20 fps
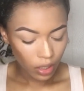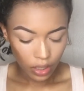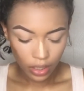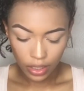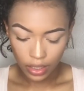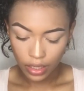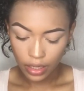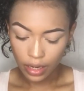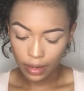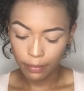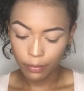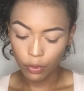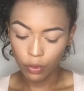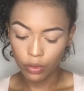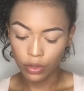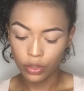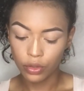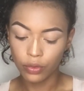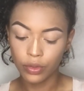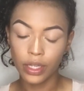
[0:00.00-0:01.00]
And then I'm
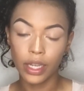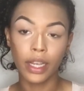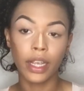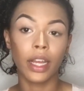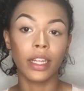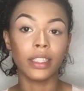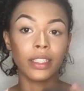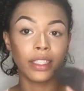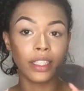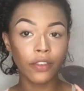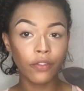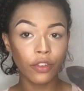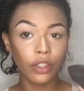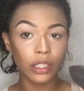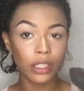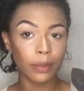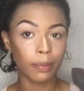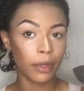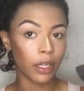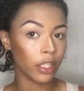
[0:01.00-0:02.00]
going to take a
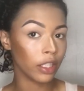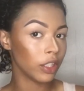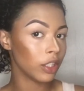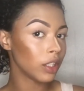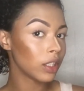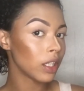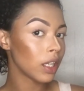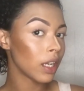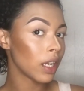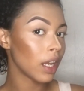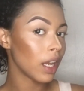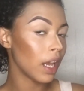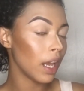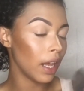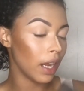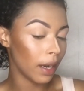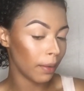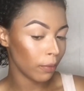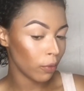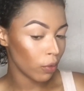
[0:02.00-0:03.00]
different sponge
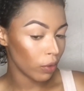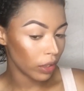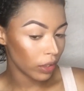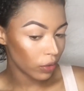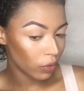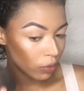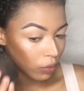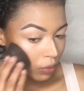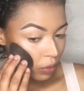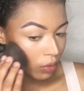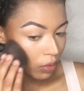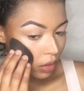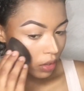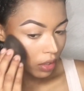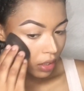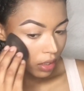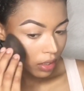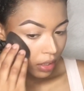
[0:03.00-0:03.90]
and I'm going to